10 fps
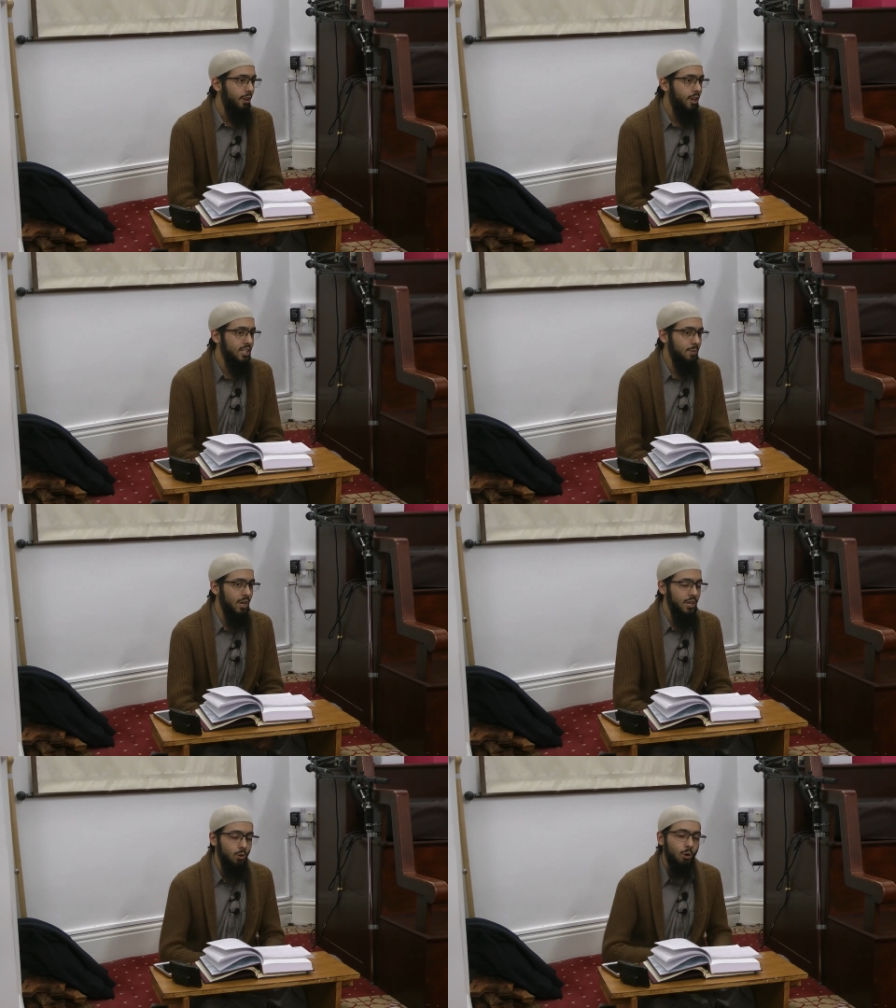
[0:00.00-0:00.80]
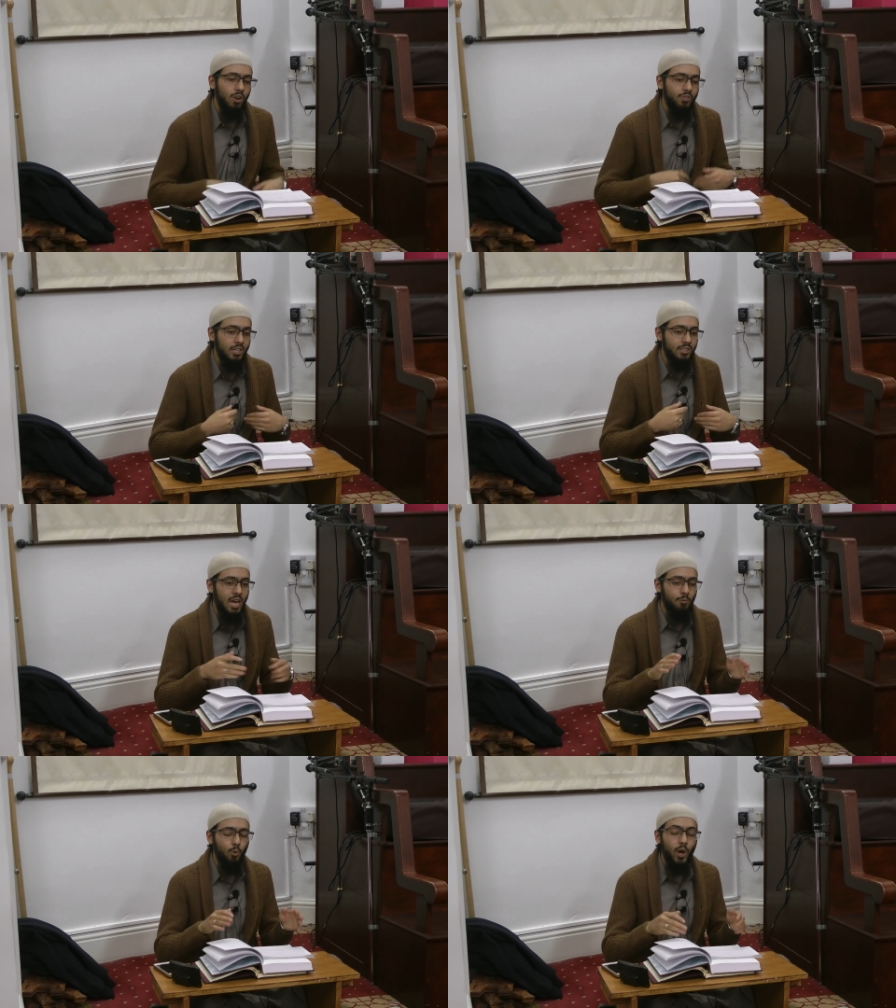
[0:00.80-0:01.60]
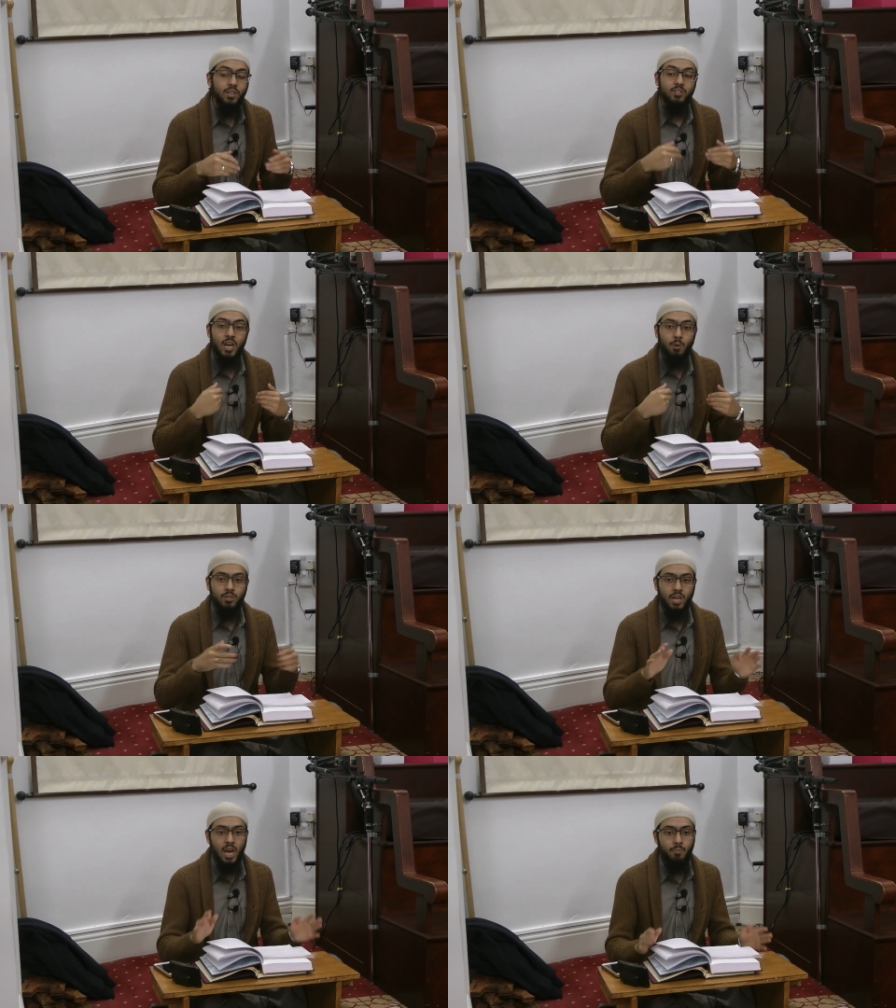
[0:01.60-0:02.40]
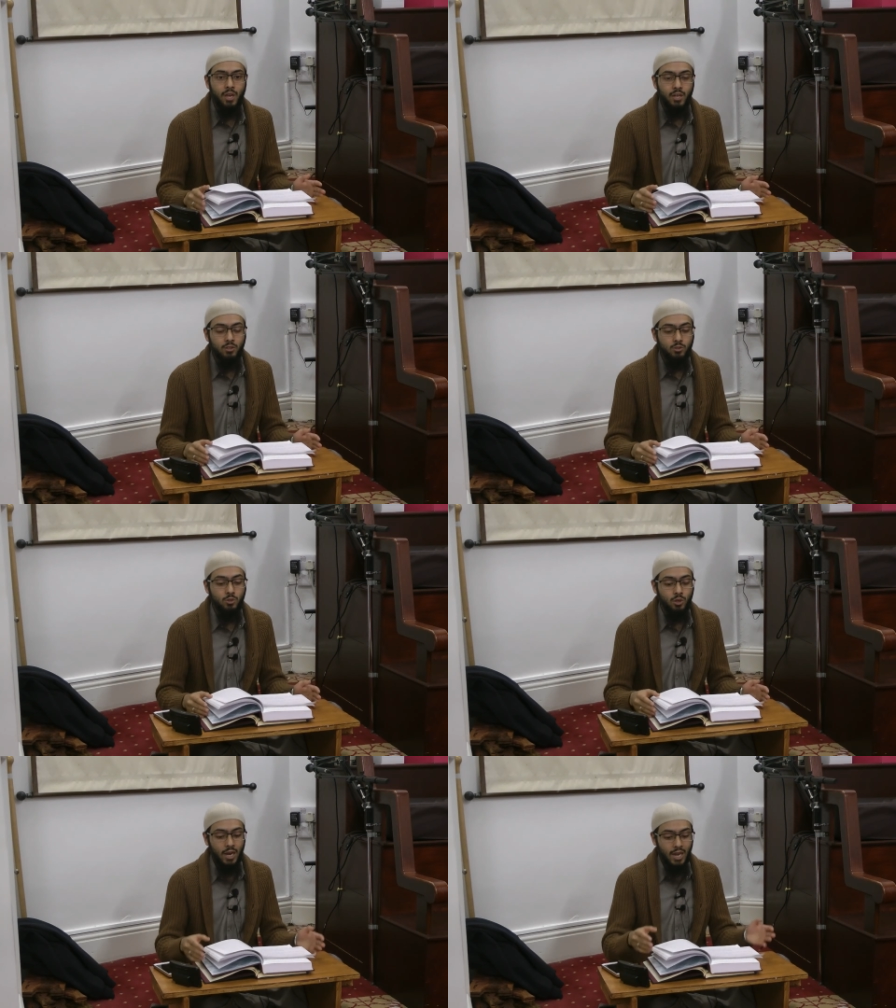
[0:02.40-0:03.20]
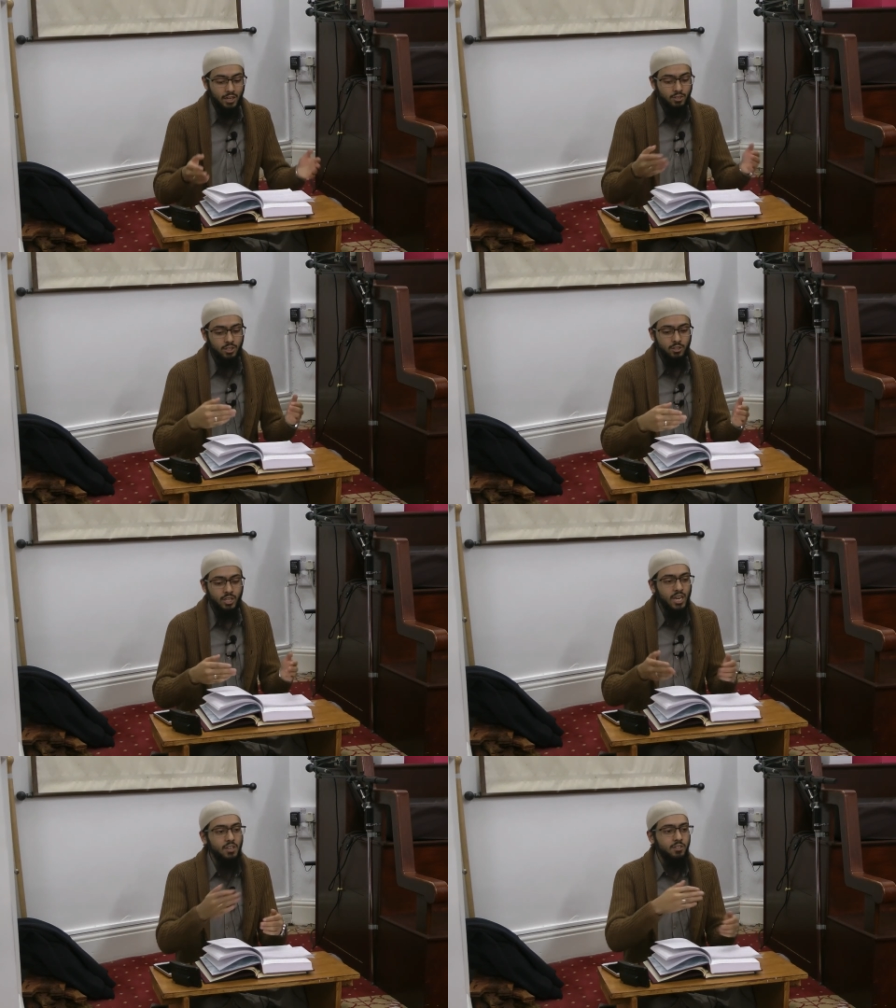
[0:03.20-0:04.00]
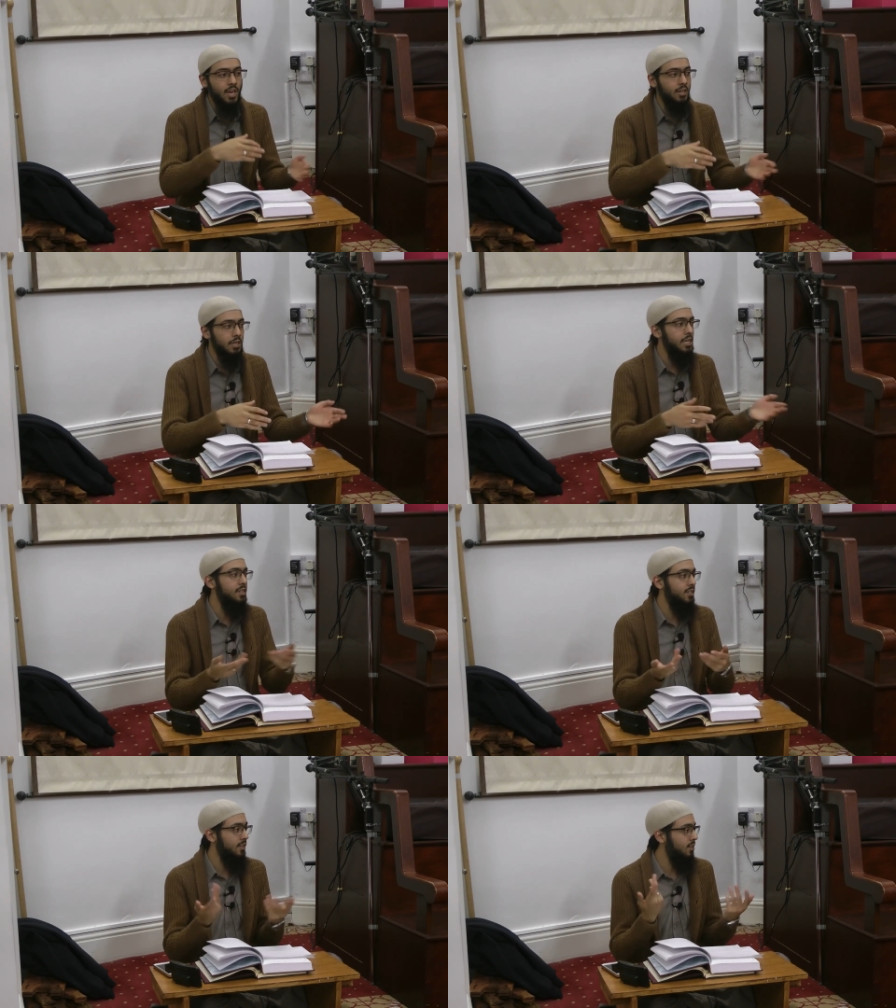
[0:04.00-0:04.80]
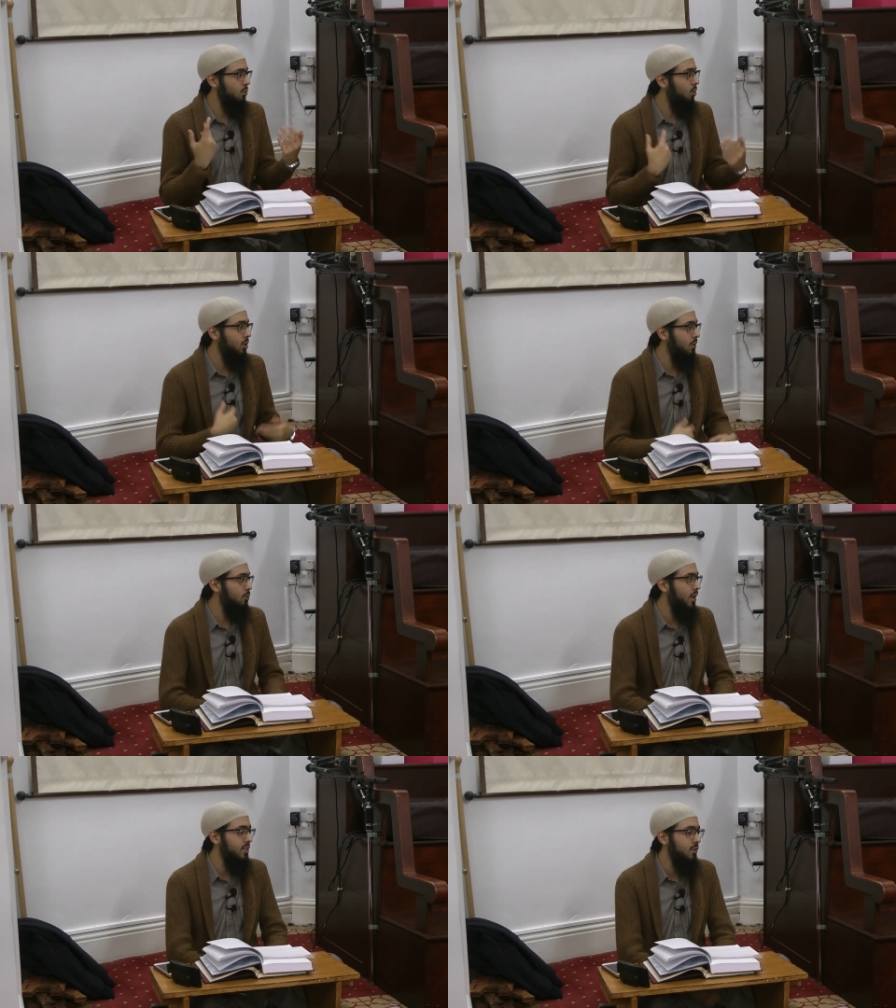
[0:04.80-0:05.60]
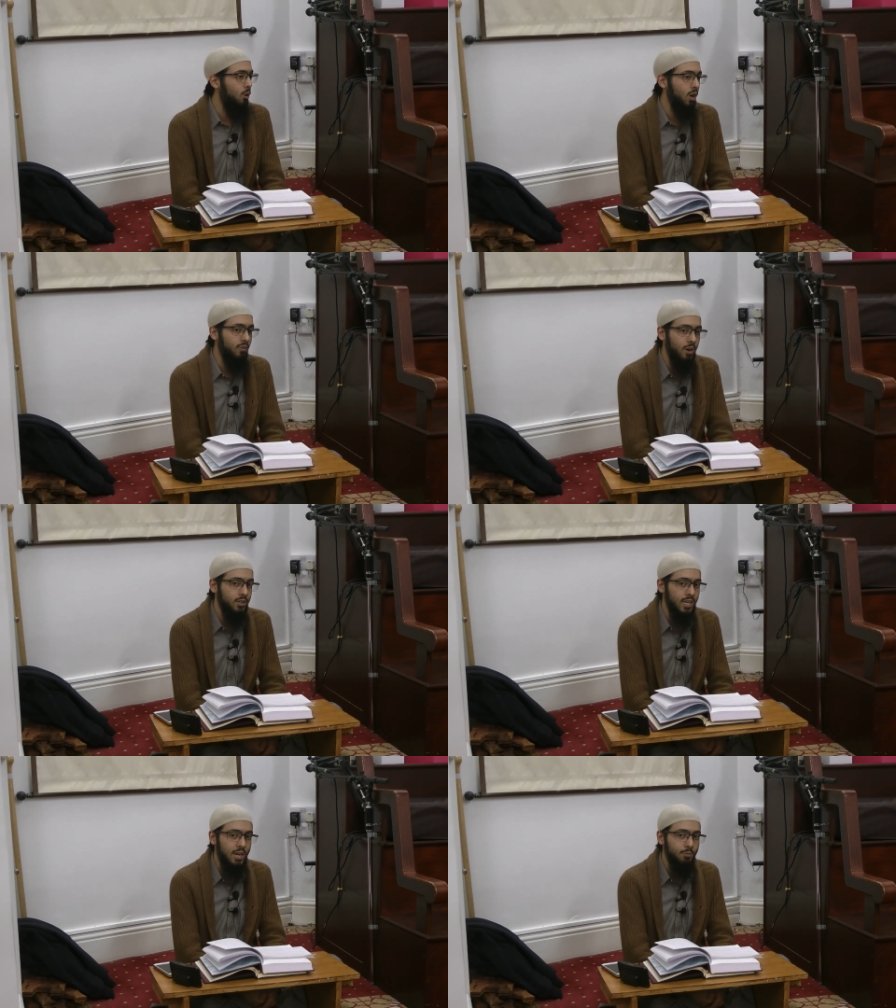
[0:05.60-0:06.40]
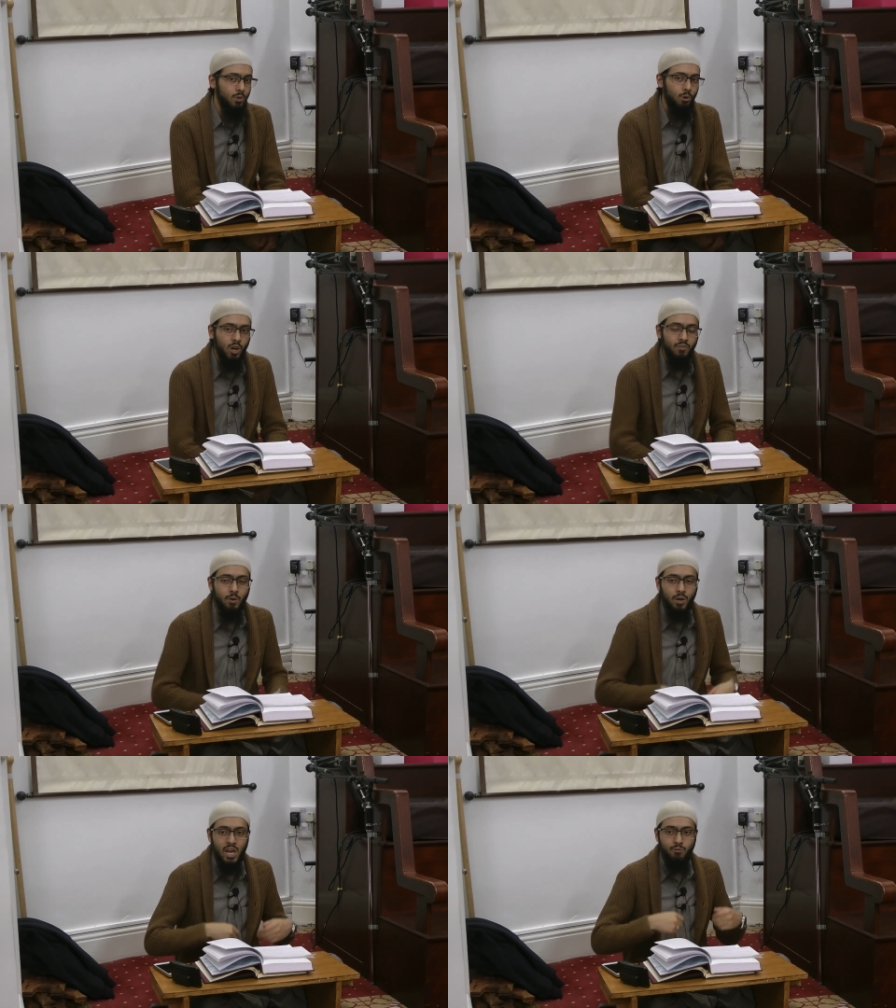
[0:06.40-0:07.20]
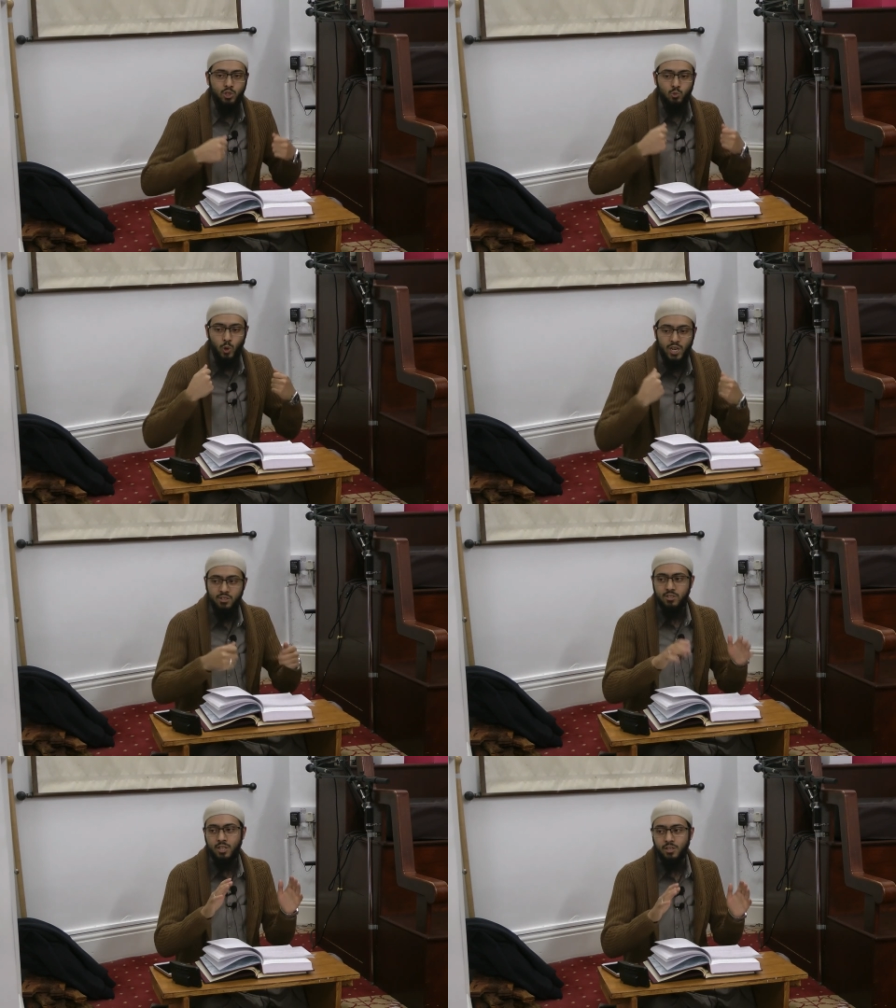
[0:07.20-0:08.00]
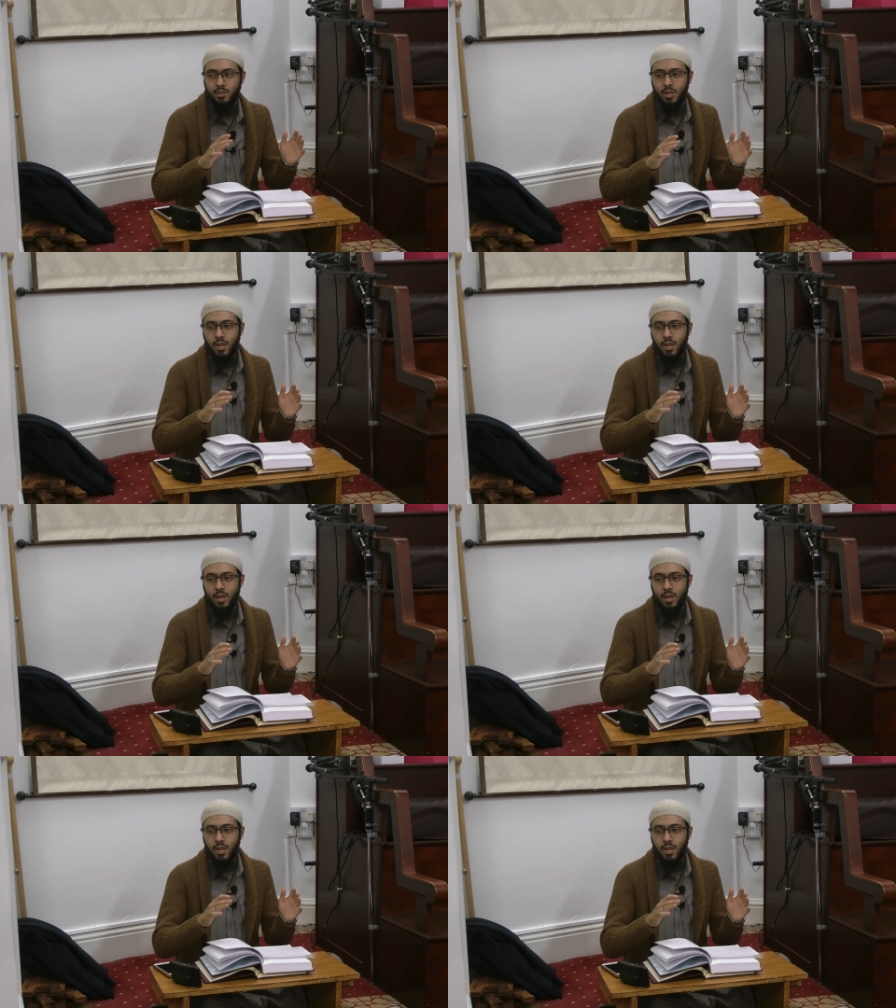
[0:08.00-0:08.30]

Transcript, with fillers: Except that in all of that time, we wasted our time in collecting they said and he said. That's all that we wasted all of our time with. All of our life was wasted